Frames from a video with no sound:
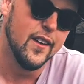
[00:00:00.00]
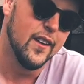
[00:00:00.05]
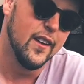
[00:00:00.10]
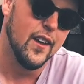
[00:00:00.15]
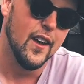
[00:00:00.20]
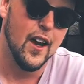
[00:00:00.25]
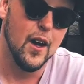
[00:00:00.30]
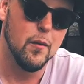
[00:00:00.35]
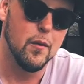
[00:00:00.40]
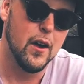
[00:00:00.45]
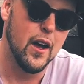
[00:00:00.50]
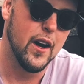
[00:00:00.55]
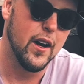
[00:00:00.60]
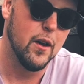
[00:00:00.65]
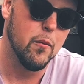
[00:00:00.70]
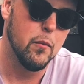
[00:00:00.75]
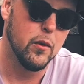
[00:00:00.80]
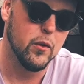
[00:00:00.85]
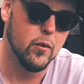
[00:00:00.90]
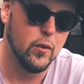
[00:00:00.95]
I'm kind of
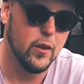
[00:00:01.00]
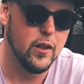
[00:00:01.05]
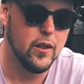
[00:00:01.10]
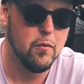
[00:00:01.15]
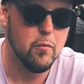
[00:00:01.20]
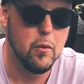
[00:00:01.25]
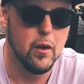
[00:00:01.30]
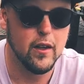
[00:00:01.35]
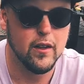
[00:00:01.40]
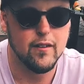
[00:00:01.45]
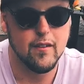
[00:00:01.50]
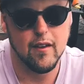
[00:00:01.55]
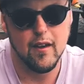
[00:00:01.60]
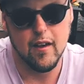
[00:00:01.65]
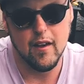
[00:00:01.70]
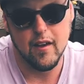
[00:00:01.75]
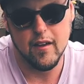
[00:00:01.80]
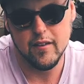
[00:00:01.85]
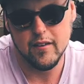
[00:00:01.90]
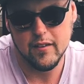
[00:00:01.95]
in between. But
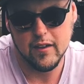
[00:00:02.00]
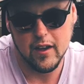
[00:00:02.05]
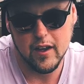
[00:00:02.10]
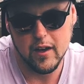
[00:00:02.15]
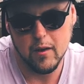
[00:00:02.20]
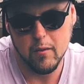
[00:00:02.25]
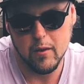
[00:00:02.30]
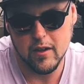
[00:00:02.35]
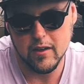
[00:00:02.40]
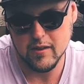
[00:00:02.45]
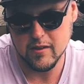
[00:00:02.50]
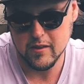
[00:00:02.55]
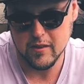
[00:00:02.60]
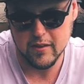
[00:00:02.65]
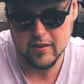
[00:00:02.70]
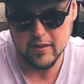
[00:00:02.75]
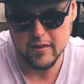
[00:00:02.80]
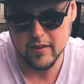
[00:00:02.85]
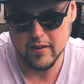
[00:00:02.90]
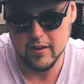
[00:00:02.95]
uh, anyways,
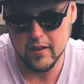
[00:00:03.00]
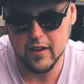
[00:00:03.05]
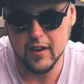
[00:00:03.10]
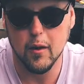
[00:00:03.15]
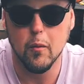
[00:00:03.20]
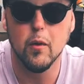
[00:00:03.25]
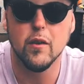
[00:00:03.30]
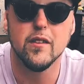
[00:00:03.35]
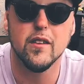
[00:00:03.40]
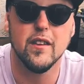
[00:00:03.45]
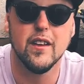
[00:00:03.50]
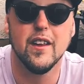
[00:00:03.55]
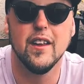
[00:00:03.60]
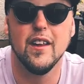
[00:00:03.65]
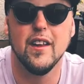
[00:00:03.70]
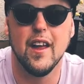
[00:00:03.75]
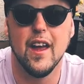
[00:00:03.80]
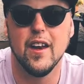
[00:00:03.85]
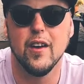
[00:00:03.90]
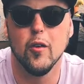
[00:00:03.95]
it wasn't
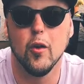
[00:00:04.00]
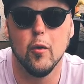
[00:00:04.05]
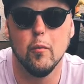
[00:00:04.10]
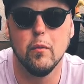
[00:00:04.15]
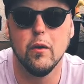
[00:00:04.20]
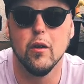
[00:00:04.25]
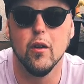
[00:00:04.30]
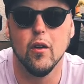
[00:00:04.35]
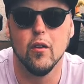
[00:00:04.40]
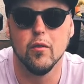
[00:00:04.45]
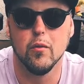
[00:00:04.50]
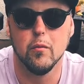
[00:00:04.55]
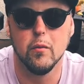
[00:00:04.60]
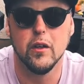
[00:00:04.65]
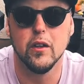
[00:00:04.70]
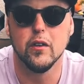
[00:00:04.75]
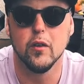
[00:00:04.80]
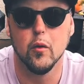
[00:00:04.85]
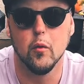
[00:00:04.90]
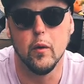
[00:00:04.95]
the end all be all for me
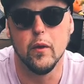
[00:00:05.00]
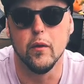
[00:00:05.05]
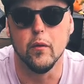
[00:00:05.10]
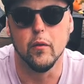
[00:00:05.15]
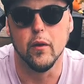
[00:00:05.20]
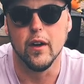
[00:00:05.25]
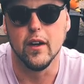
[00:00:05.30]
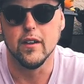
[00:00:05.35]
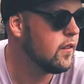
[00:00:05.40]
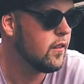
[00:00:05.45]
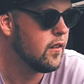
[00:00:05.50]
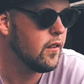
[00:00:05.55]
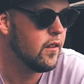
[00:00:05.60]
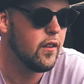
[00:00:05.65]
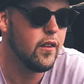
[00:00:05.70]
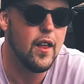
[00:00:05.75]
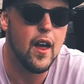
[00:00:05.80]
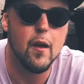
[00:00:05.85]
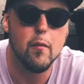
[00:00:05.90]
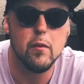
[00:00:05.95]
to win the race.
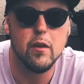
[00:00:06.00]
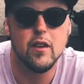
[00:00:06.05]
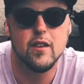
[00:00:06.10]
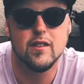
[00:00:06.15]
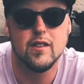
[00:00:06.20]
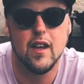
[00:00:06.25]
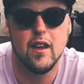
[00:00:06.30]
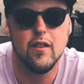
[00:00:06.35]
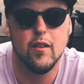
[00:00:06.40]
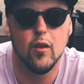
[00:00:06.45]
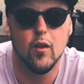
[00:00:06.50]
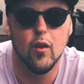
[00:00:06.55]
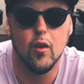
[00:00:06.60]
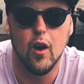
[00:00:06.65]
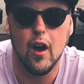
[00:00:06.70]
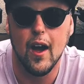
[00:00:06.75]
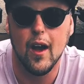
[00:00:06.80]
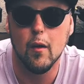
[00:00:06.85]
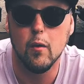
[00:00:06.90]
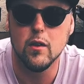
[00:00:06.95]
That being said, though,
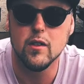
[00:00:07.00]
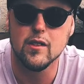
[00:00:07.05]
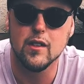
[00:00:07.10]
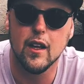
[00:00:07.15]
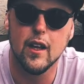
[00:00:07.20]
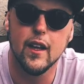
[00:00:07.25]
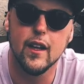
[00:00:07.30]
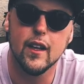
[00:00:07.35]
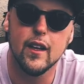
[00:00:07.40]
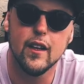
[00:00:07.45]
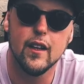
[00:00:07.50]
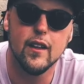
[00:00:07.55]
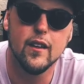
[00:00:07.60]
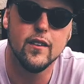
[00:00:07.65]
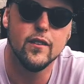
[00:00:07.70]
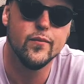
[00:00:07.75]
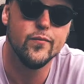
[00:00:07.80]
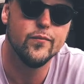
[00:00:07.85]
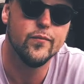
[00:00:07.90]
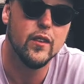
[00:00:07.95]
I was like,
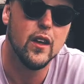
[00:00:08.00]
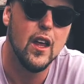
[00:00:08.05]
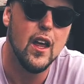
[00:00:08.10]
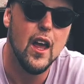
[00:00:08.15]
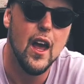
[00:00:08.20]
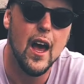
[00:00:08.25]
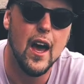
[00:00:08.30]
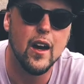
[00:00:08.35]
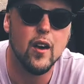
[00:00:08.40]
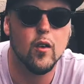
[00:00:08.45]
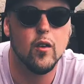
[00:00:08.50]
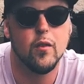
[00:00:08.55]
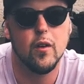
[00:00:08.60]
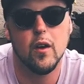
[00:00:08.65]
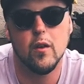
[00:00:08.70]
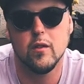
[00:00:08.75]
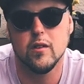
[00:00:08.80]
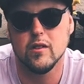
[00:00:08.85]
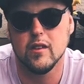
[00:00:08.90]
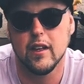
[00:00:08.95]
I don't know if I
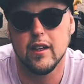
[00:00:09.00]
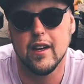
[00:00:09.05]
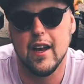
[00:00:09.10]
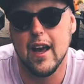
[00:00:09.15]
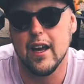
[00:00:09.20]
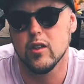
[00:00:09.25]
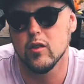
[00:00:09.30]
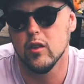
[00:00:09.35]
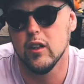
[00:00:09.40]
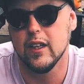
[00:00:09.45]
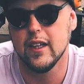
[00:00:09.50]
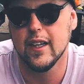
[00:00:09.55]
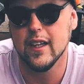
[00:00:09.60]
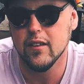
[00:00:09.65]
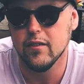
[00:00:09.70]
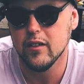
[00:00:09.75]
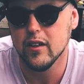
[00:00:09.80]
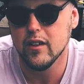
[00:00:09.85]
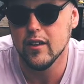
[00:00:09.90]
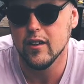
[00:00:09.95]
was like naturally
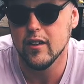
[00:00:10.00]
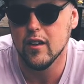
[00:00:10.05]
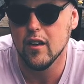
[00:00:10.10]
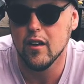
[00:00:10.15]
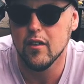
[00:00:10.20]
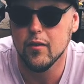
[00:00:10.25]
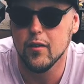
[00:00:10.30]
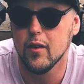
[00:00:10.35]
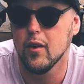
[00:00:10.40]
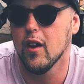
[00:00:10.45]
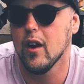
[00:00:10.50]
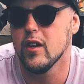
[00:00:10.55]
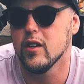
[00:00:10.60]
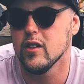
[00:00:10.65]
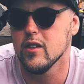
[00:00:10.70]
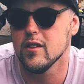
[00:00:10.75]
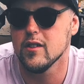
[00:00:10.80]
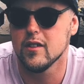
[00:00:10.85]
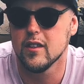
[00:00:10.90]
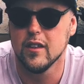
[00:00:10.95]
gifted enough or I
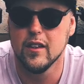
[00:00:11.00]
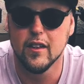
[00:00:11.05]
just,